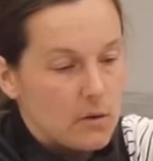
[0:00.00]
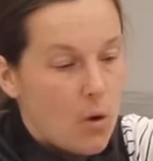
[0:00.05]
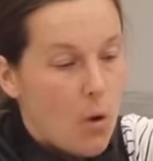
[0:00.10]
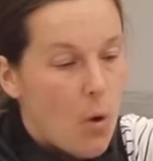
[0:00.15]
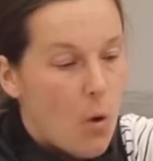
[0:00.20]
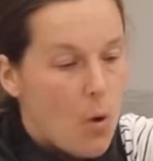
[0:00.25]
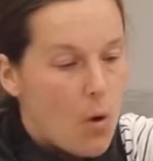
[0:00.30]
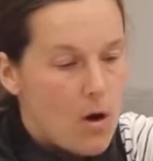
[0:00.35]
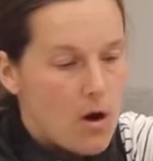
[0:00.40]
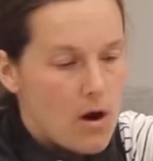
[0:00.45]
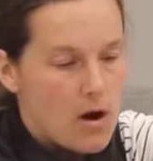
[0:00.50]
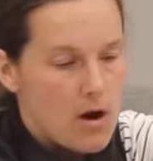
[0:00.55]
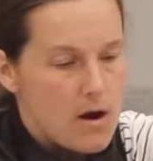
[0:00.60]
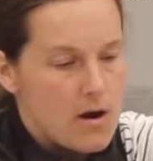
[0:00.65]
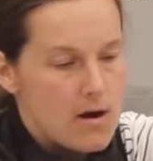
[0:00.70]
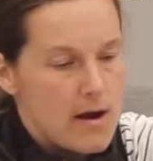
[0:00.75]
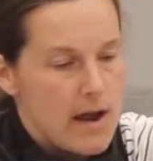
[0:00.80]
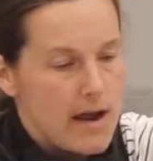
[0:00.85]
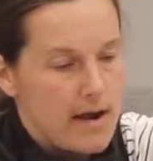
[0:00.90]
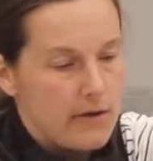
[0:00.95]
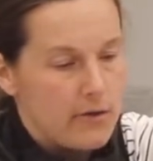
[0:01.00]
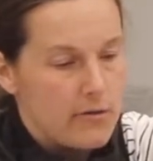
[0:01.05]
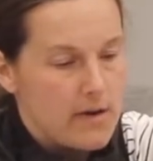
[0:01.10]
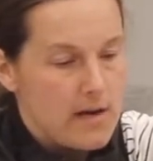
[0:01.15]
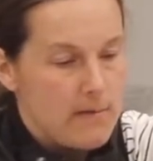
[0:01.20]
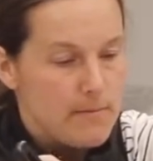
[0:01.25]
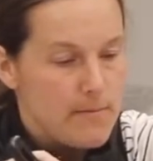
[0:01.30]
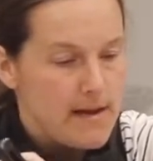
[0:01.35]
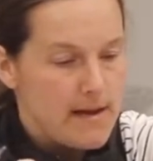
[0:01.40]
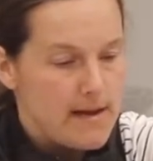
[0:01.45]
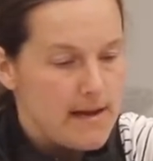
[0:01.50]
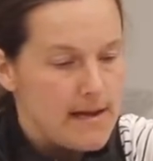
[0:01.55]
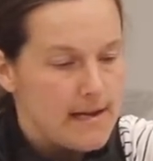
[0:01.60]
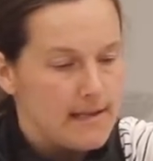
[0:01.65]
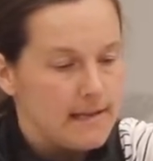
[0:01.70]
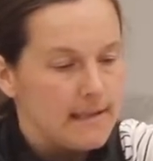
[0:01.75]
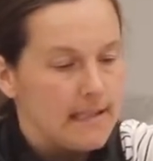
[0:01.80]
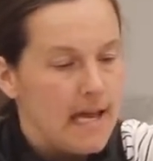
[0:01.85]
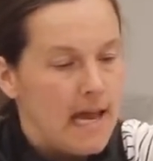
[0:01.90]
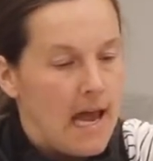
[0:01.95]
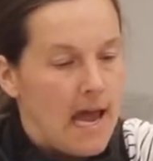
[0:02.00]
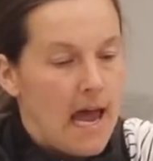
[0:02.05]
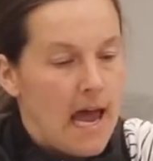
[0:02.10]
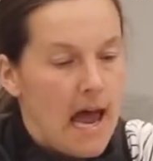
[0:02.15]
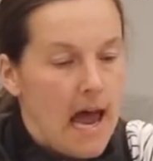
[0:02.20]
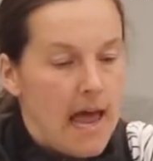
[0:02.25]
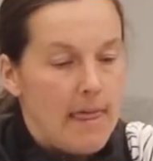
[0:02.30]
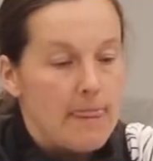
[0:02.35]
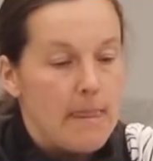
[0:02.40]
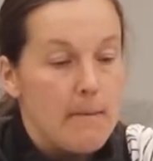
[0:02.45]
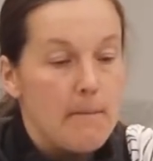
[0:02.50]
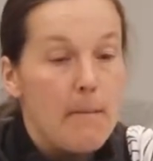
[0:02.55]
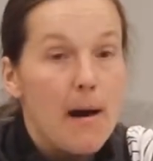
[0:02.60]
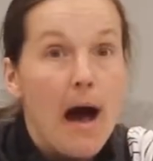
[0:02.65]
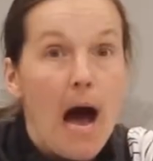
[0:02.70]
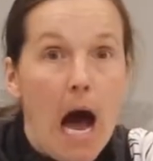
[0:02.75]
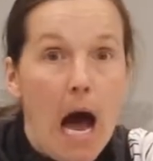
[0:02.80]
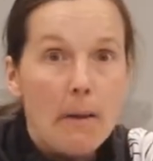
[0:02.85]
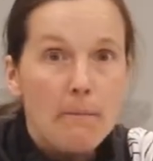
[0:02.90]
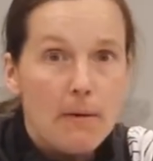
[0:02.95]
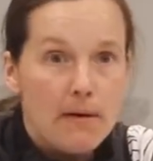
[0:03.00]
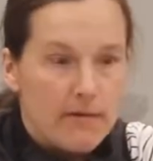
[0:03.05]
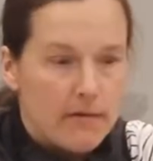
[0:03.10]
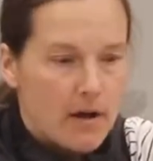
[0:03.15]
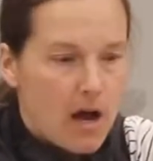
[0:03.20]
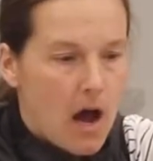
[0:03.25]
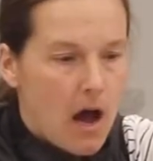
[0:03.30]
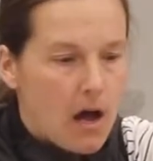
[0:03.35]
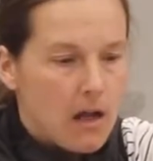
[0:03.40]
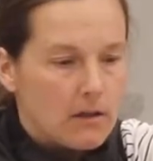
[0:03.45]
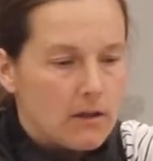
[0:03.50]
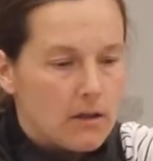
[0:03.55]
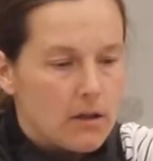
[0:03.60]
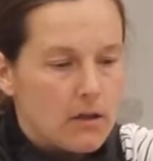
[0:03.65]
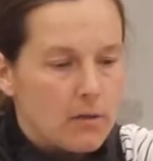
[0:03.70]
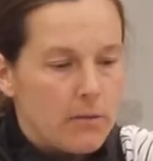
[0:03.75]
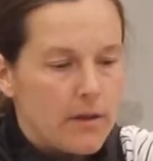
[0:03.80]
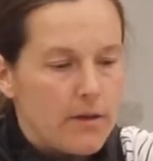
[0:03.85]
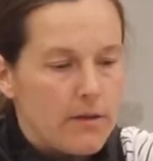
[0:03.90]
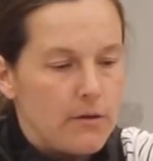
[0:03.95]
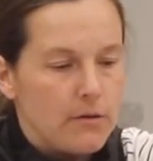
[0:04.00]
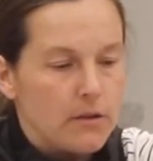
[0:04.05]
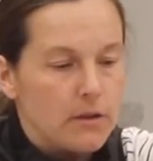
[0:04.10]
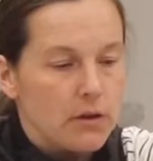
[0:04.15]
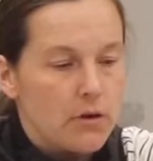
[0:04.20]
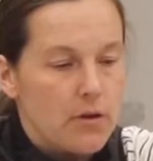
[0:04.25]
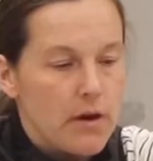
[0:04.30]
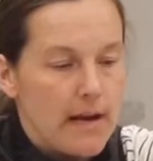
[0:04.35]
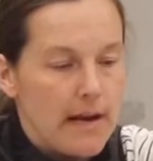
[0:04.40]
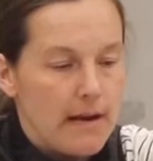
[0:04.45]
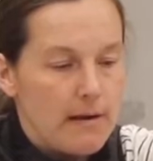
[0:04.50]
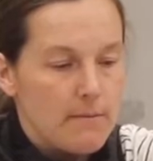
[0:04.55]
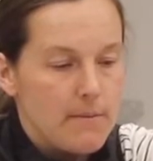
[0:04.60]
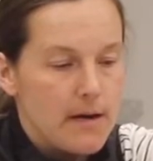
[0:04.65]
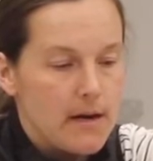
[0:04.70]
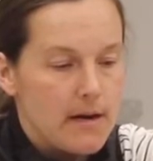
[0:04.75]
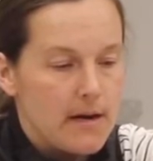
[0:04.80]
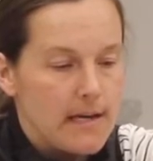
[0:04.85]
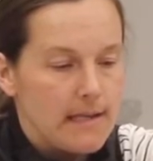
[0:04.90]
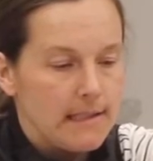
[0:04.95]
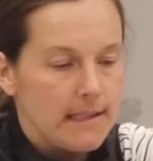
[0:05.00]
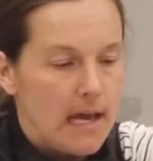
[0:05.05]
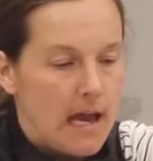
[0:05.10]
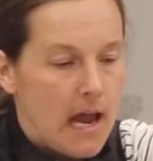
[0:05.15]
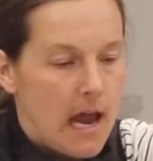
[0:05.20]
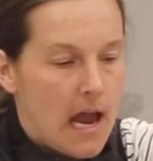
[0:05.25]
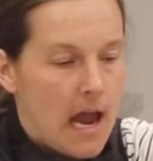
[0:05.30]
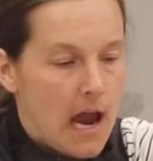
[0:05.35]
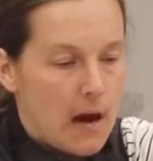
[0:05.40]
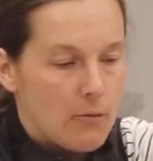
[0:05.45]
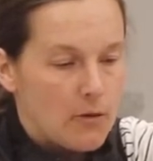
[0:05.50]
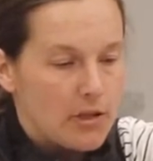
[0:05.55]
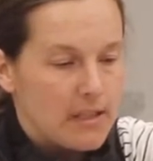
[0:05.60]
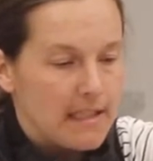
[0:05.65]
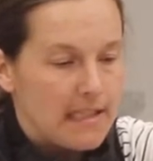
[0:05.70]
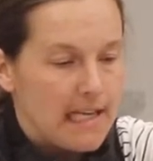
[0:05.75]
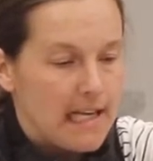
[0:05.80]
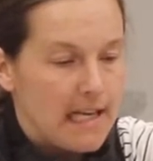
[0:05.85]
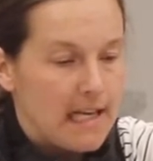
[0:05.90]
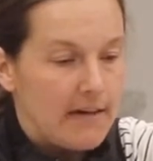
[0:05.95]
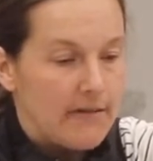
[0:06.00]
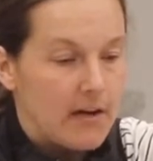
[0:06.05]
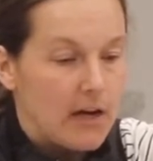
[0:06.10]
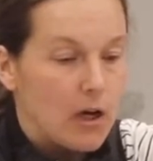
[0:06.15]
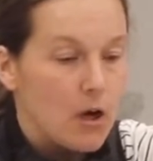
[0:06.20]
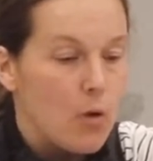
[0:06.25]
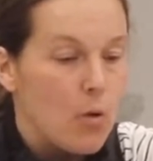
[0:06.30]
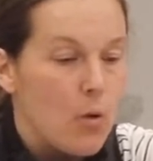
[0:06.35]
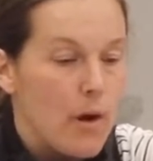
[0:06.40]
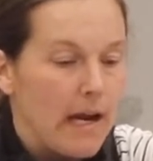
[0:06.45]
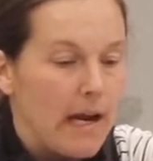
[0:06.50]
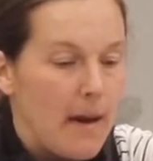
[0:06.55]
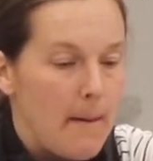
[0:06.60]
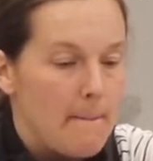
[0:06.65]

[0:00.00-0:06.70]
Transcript: corn and green beans and the pop of color with those cranberries, and we're just gonna give it a quick